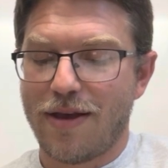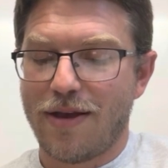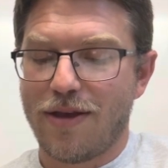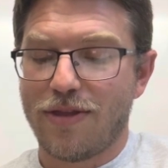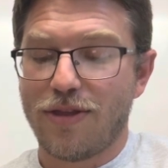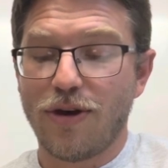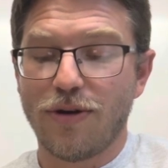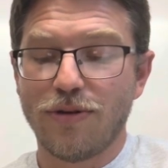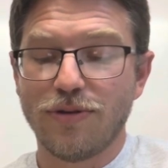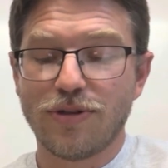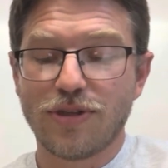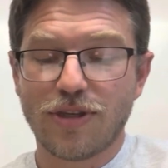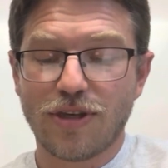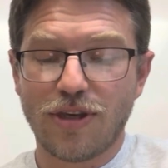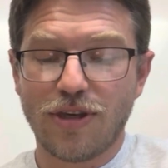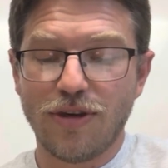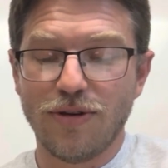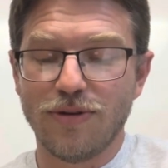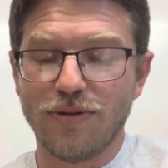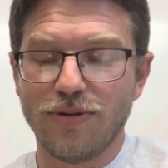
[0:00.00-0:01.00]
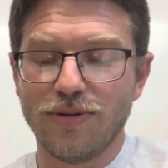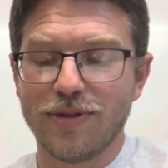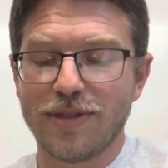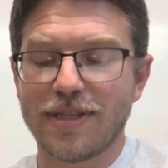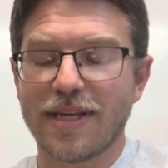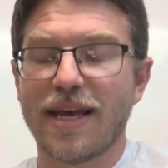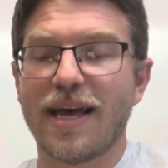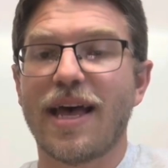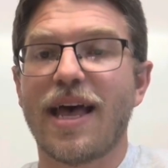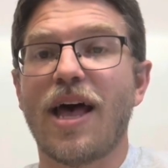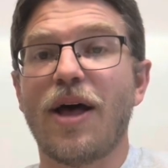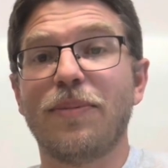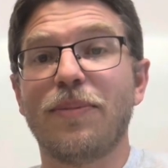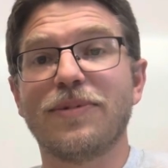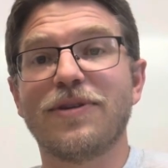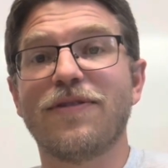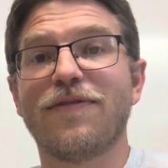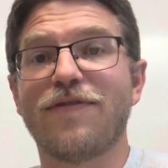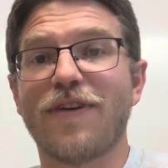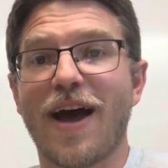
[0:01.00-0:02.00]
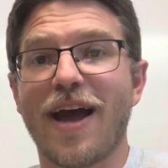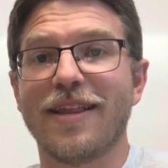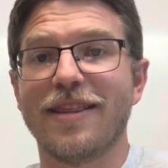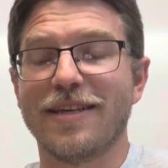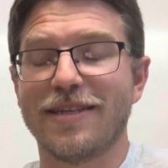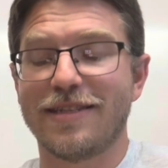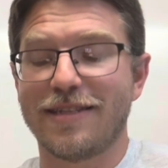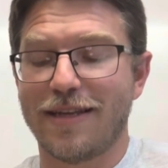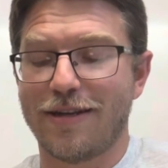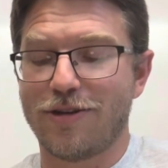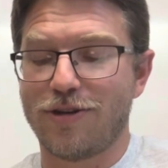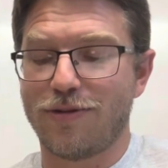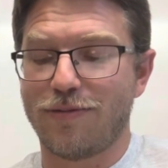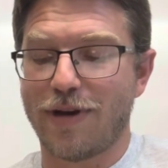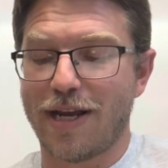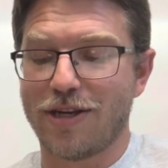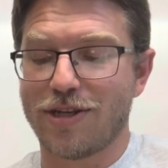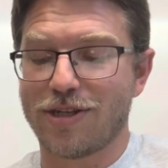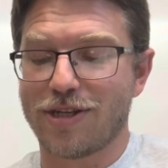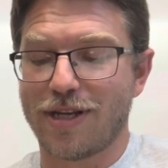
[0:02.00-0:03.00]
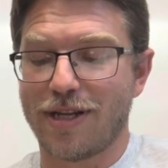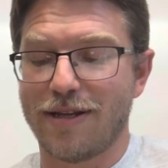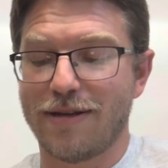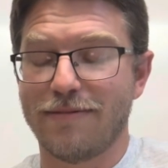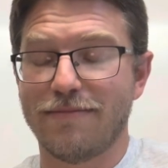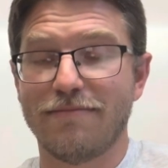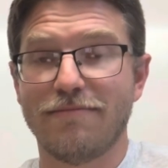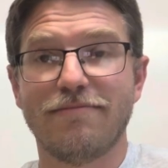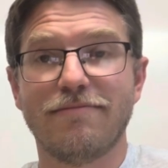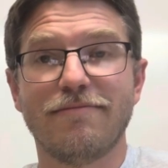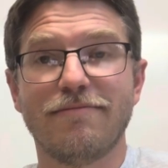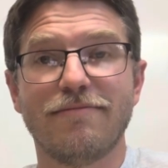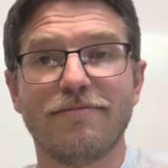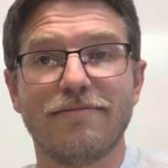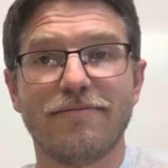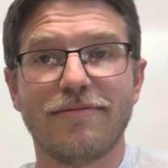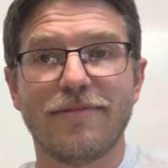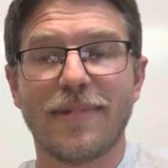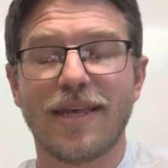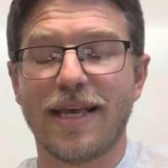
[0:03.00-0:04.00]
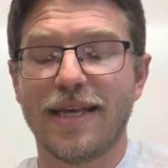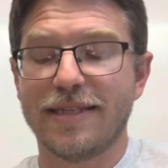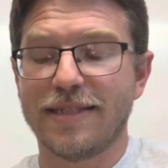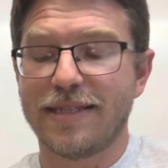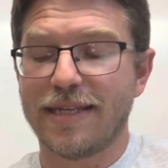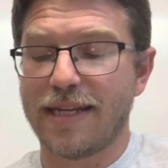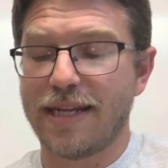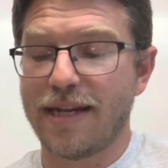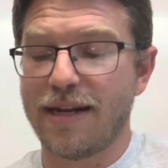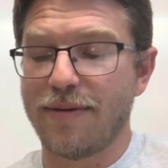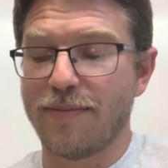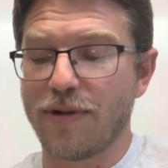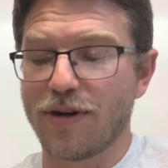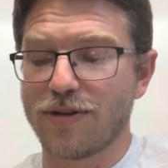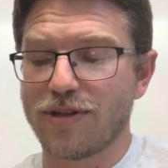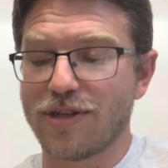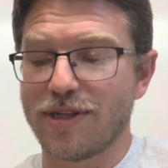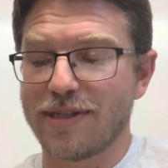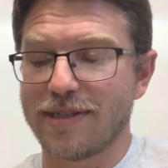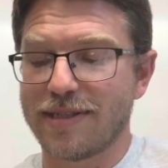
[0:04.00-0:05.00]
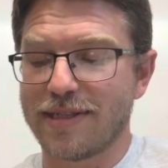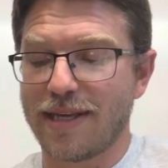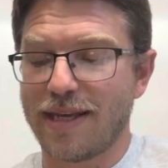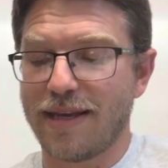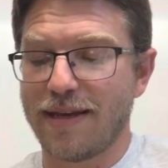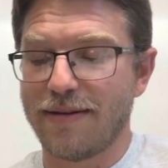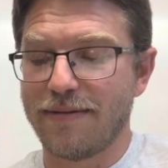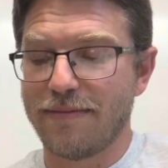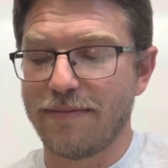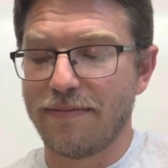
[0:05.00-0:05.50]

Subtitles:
Those cues help define the situation. Is it an emergency?